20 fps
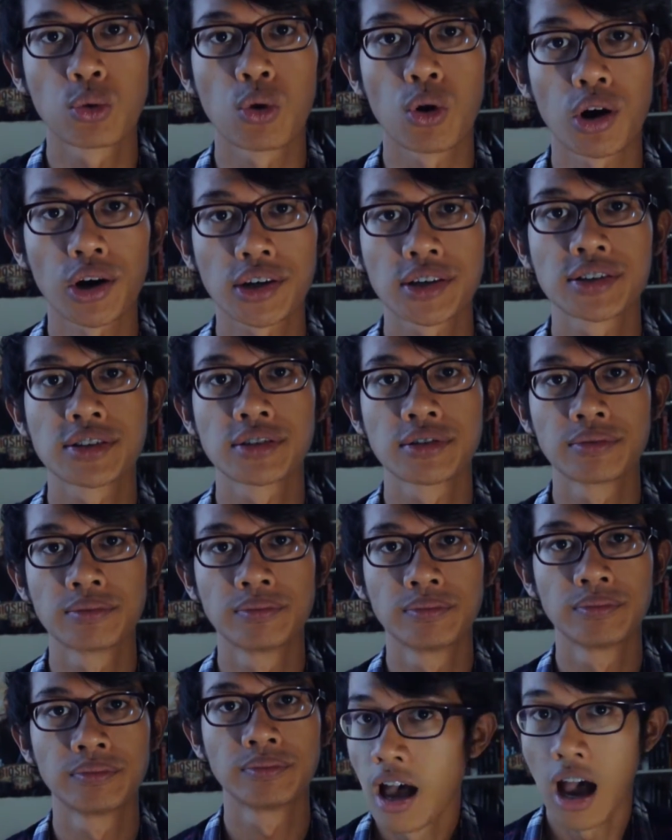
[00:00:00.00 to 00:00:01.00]
quarks.
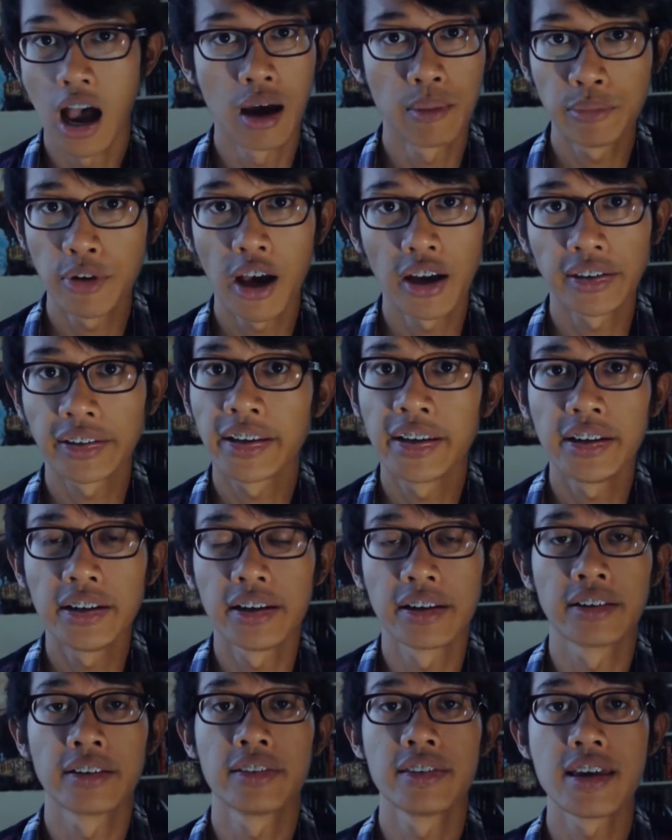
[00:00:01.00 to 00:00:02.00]
I'm not
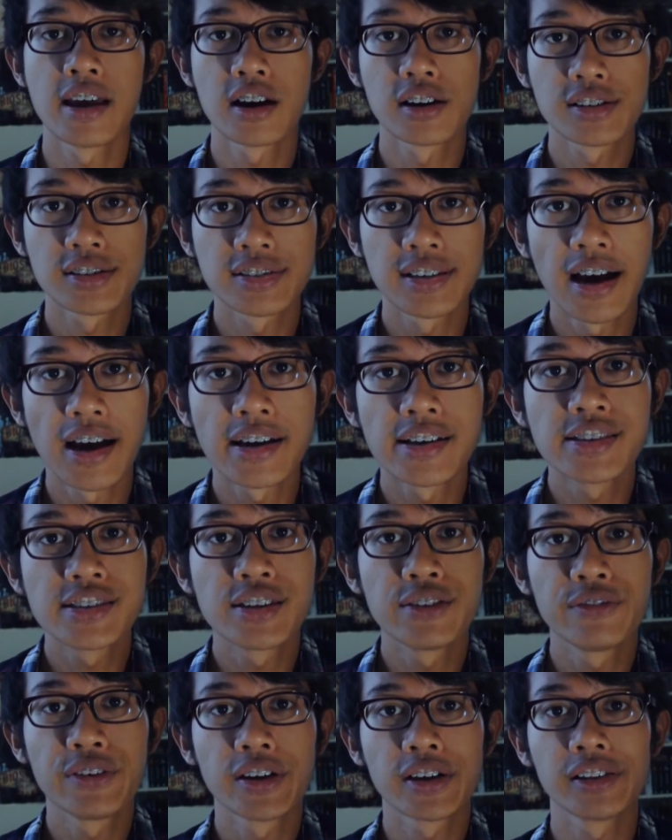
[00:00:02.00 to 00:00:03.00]
kidding, they are
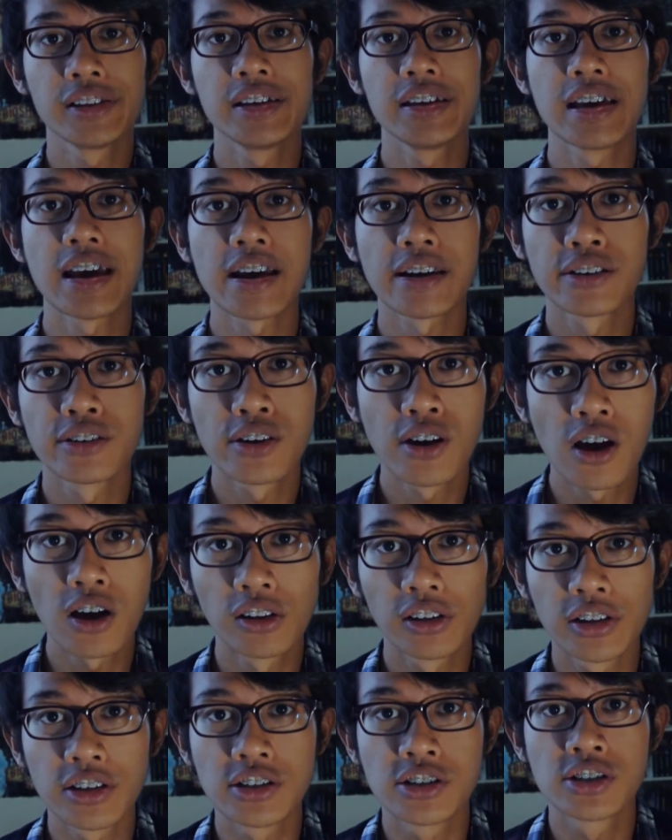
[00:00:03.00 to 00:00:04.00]
scientifically
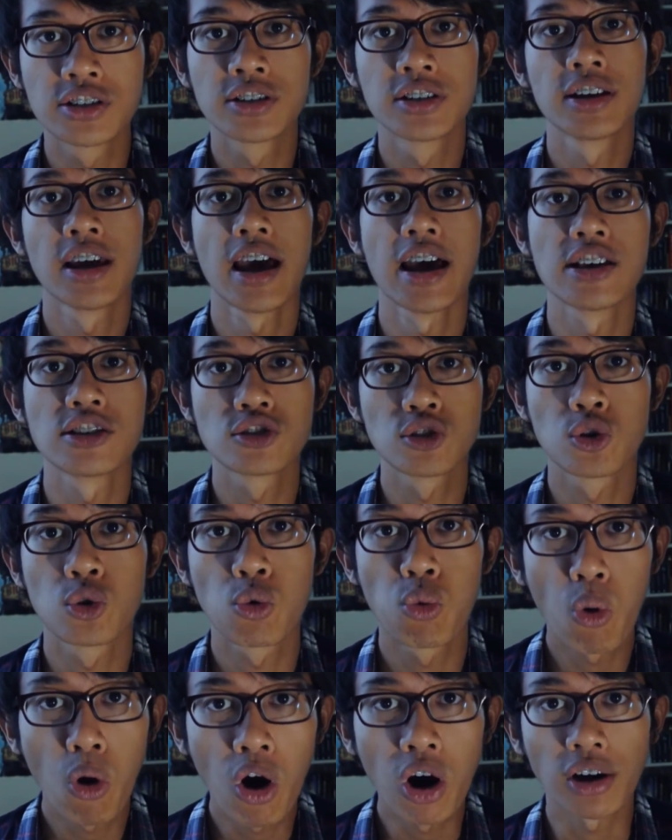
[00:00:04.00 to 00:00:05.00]
acknowledged as
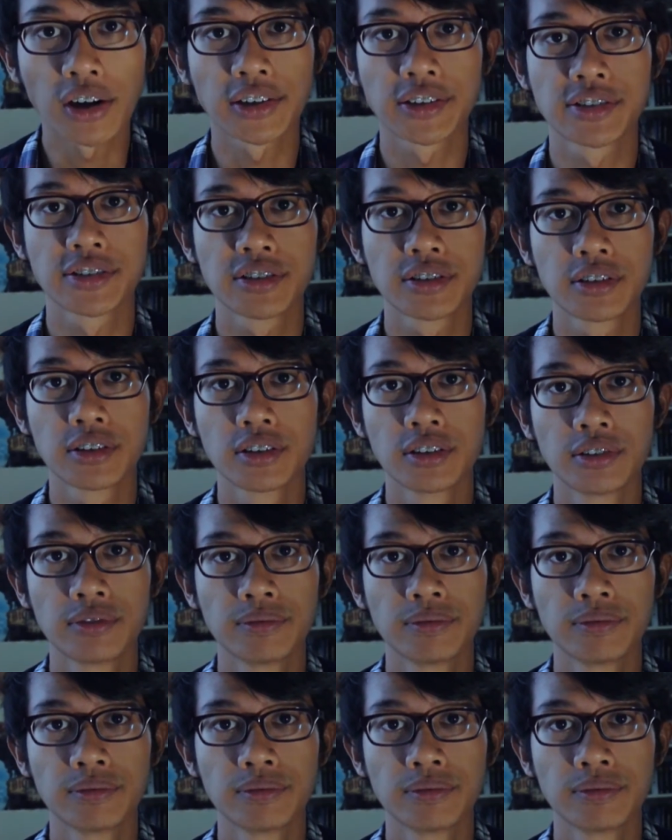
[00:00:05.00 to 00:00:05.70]
quarks.